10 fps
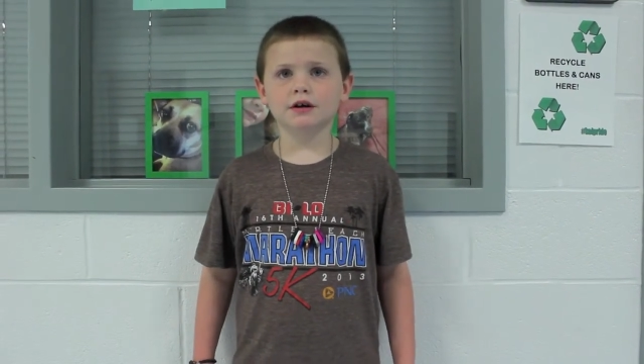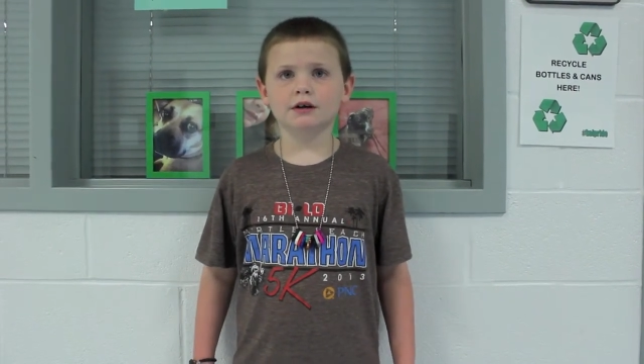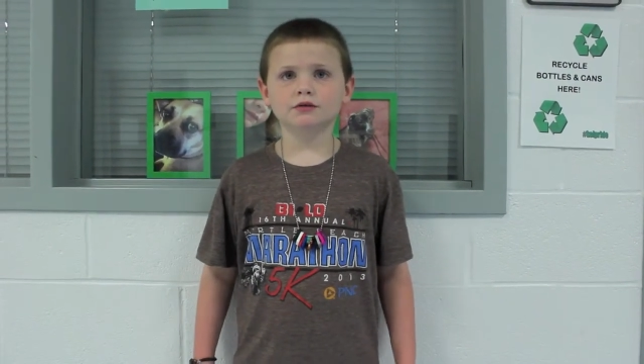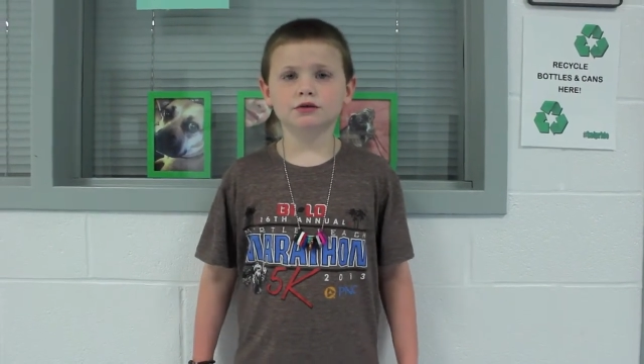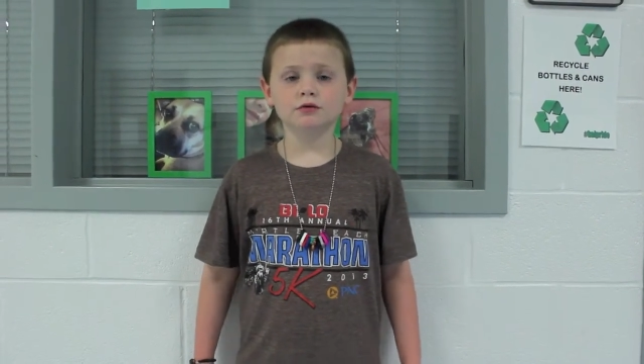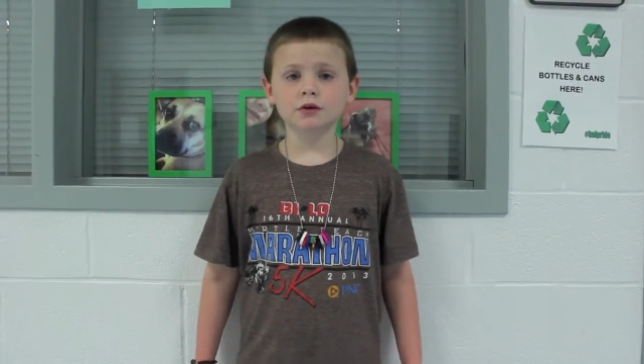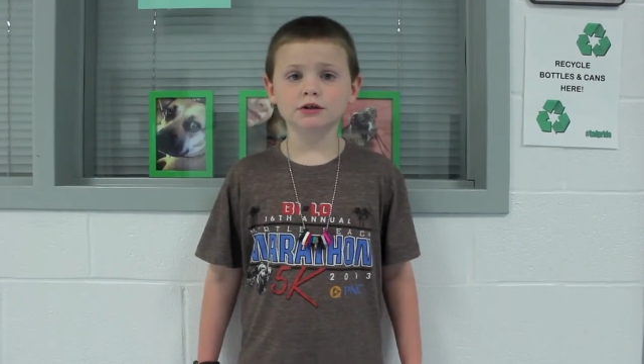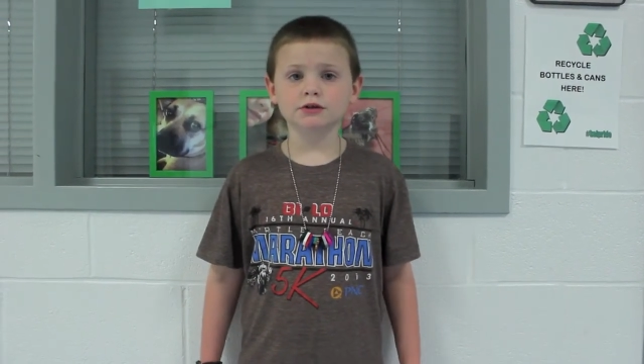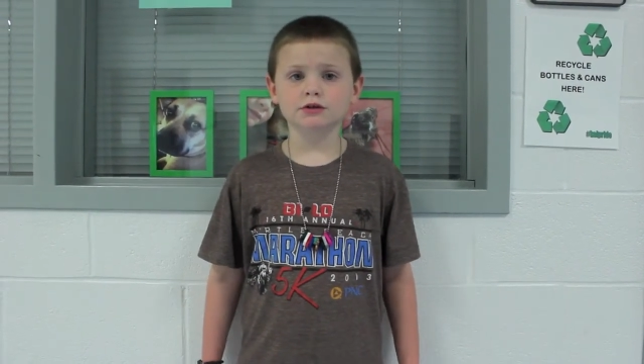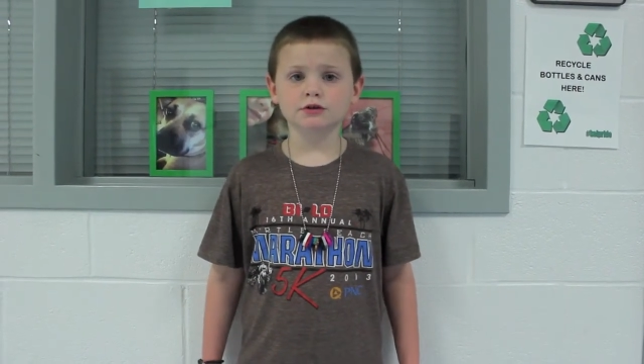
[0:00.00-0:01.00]
down too
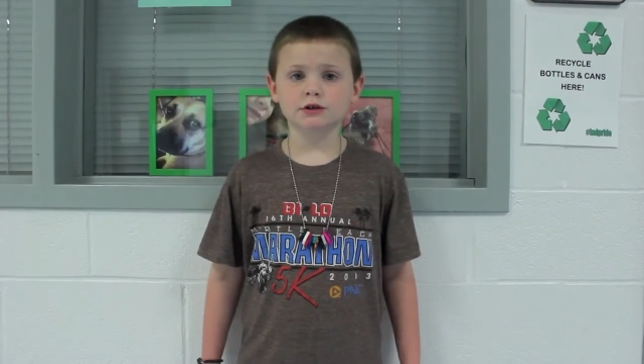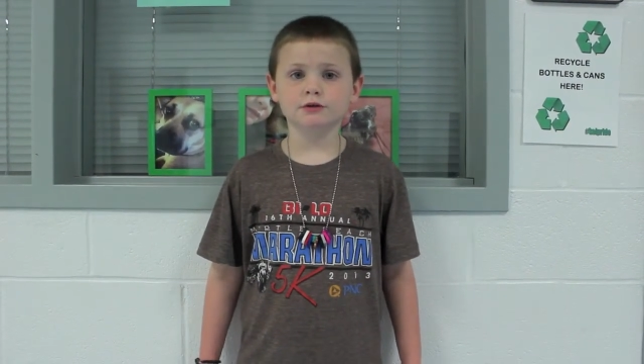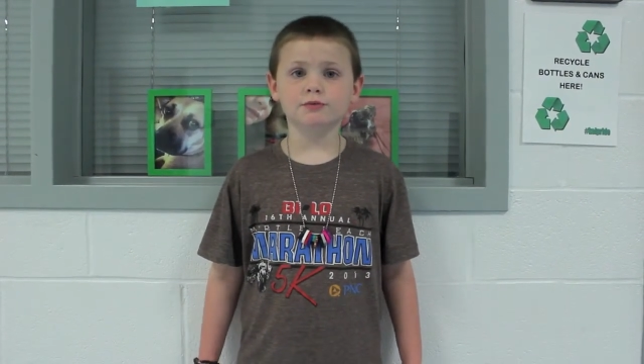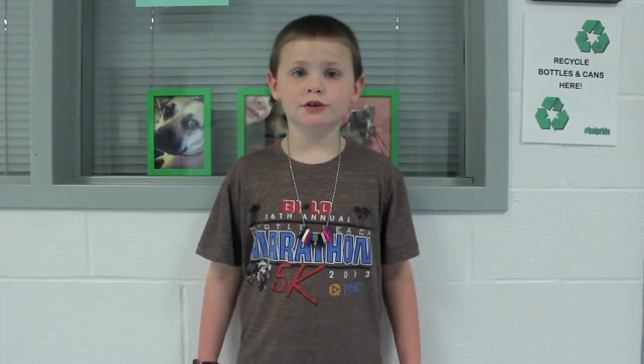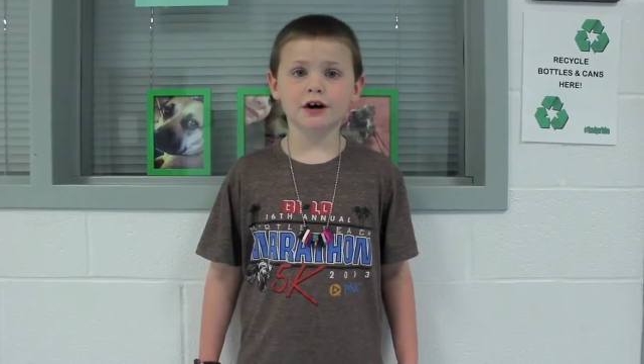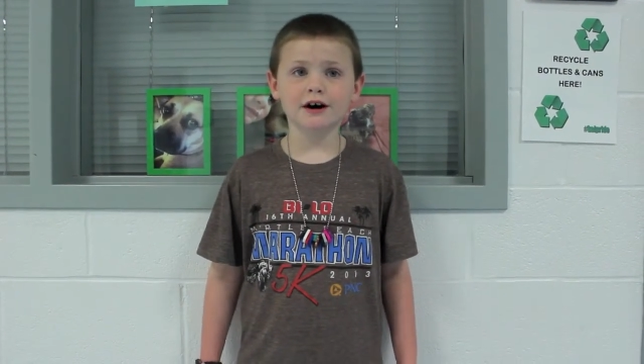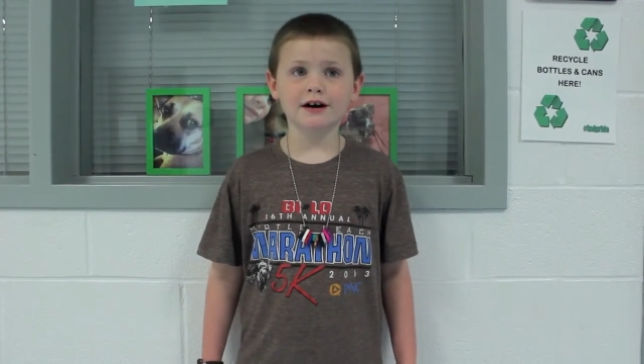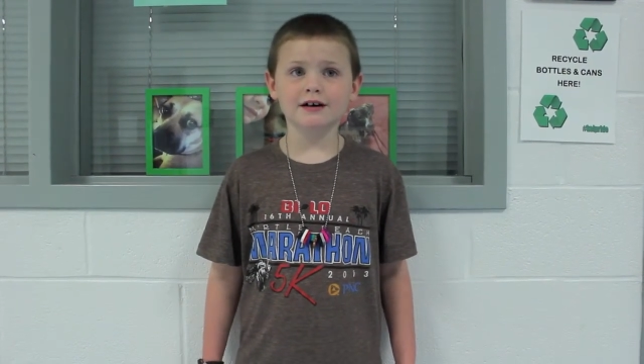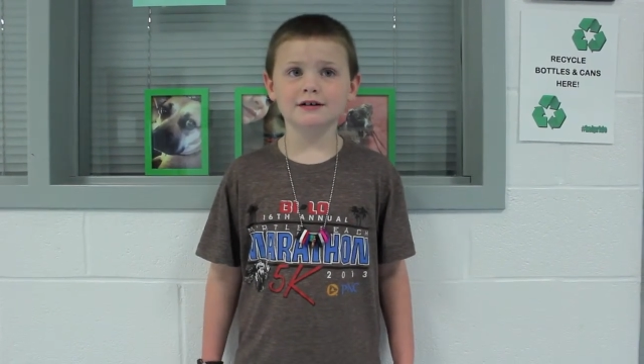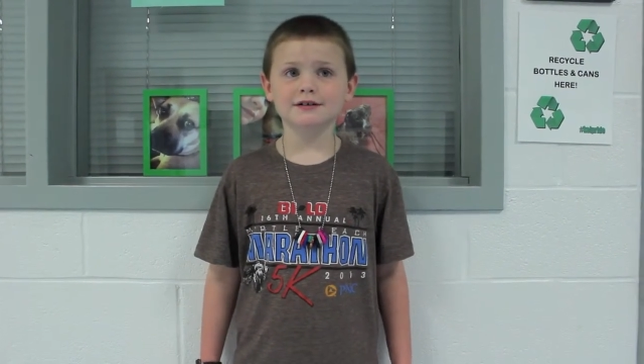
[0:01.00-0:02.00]
much trees
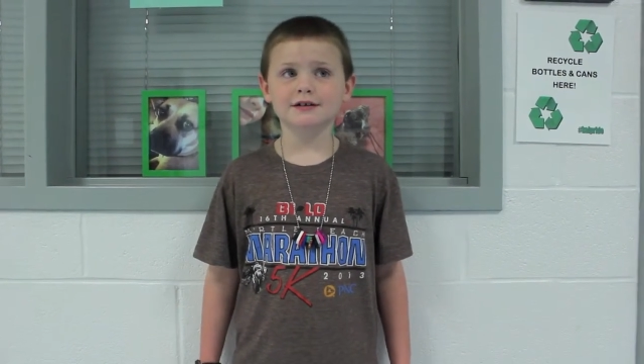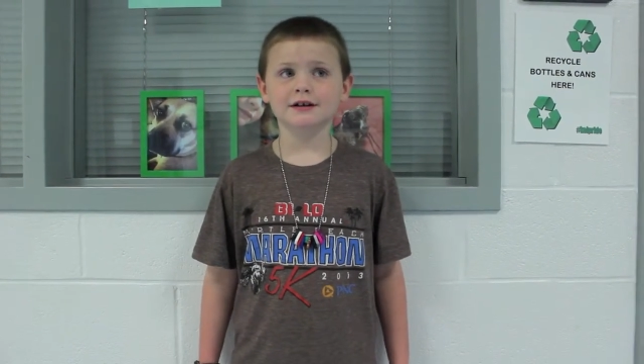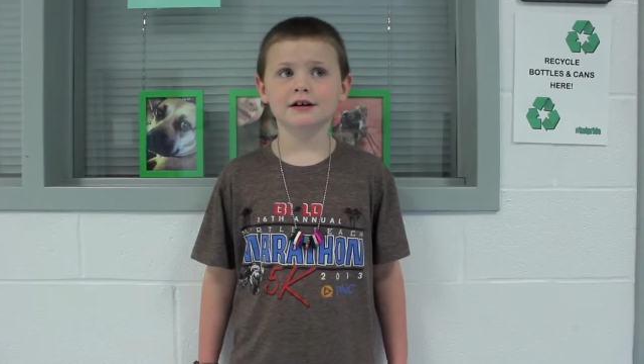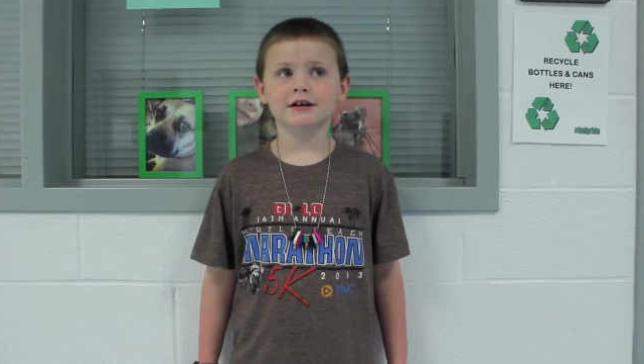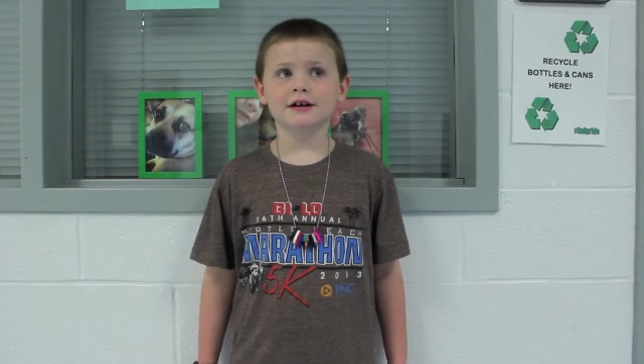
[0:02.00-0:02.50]
because